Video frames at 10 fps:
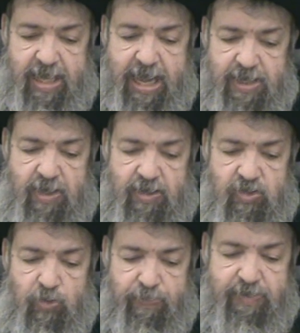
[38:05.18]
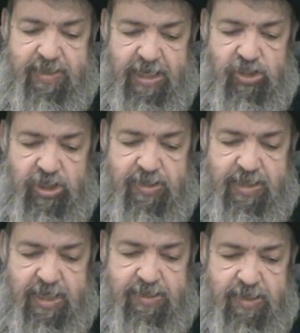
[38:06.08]
a
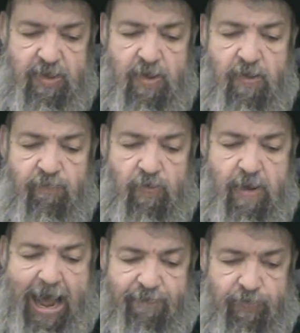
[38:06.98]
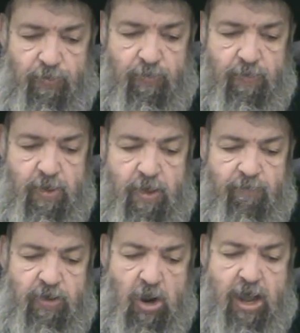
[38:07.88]
superstitiousness, v'ravu,
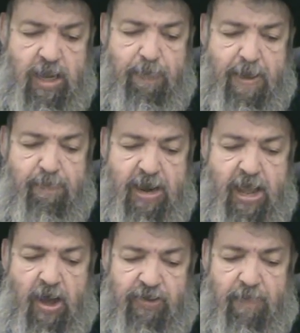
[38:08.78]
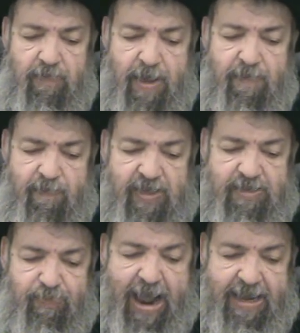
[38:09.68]
v'noig bein b'nei adam, and
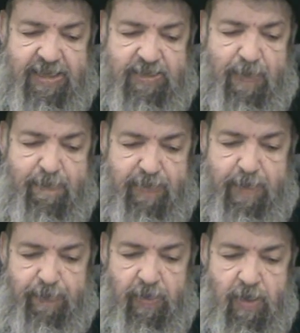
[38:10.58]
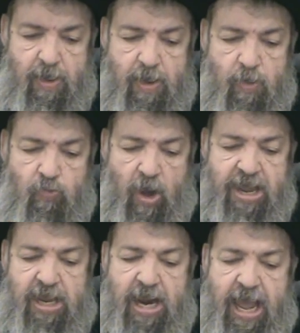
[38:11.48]
it's practiced by people.
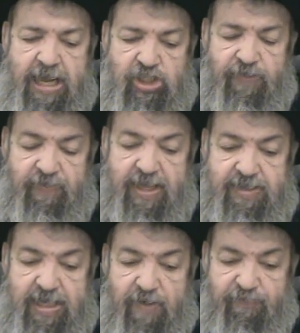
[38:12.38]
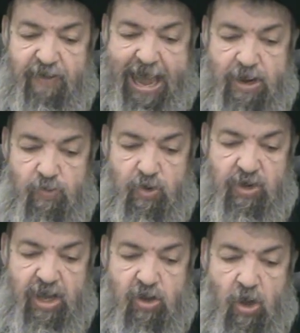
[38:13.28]
and eish, if they see a fire,
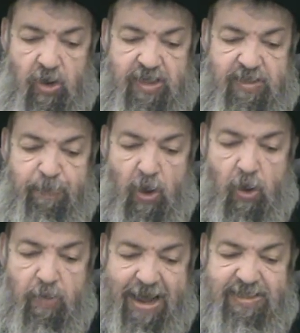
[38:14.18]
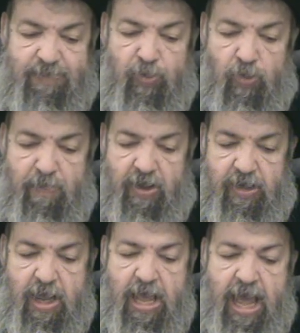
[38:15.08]
u'gecholos ba'oras
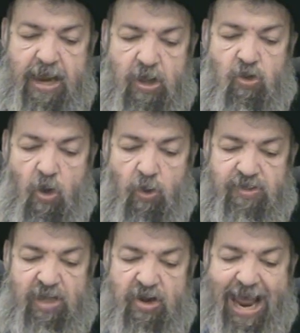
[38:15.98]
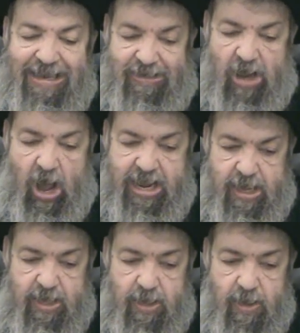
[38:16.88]
mu'umad, and the coals are not
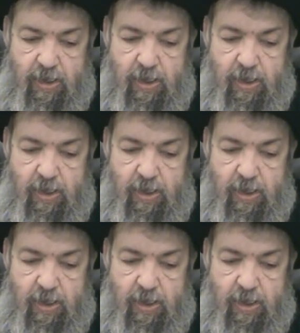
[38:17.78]
dying,